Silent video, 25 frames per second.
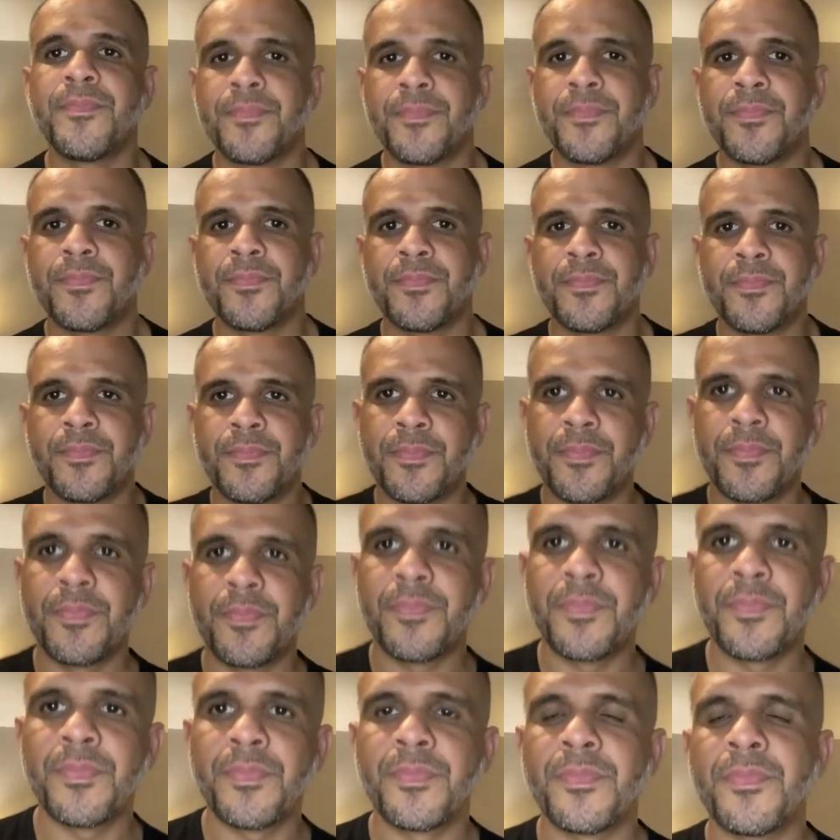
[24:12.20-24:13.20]
feelings.
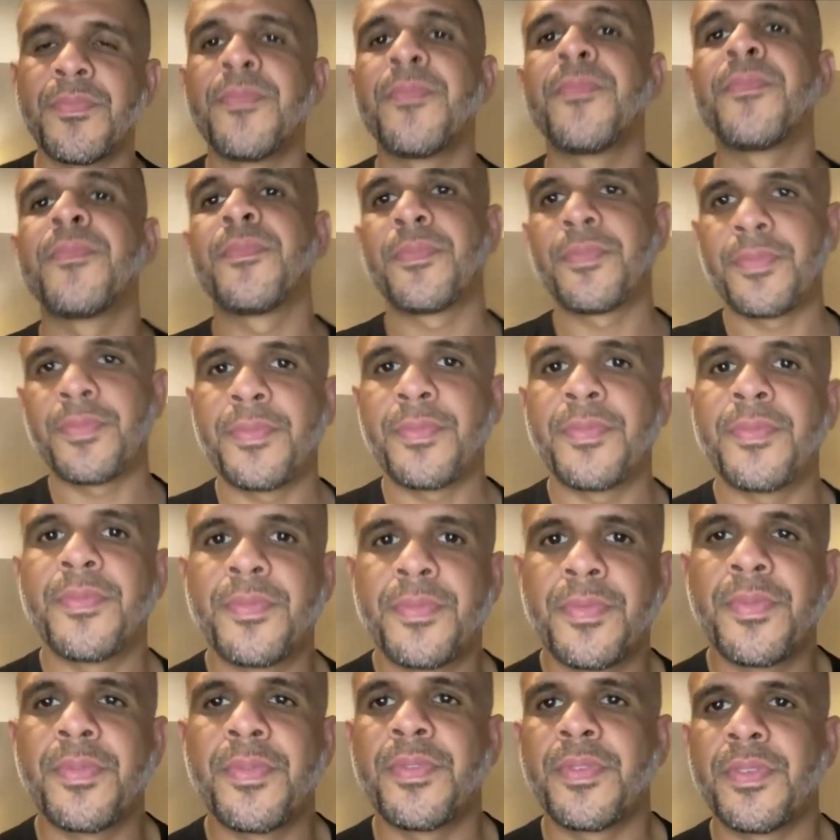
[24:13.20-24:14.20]
So I just want to
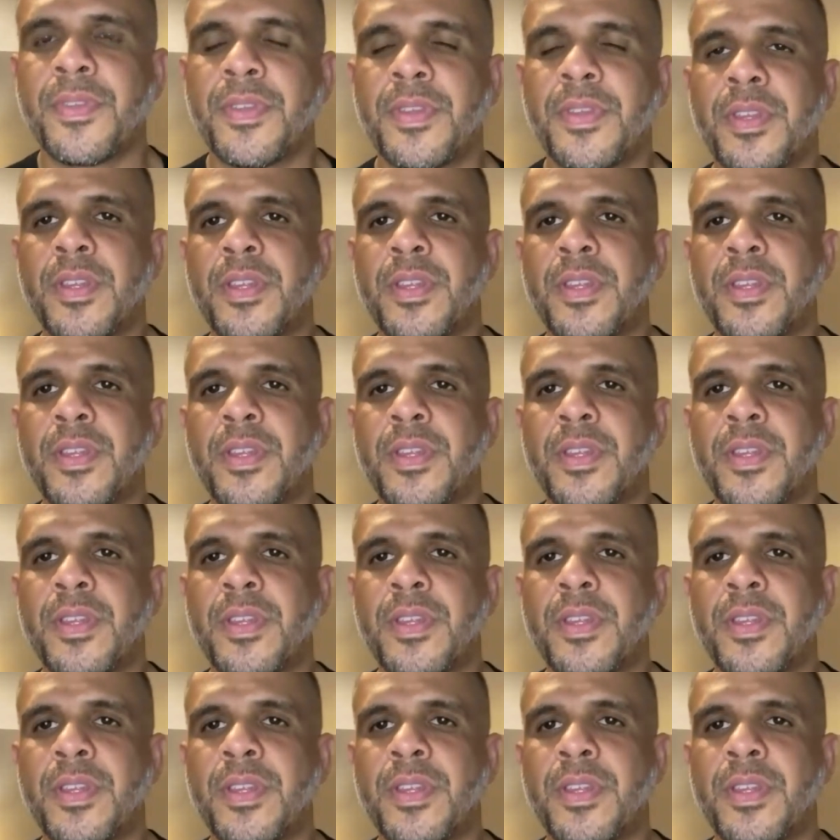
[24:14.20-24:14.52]
help them.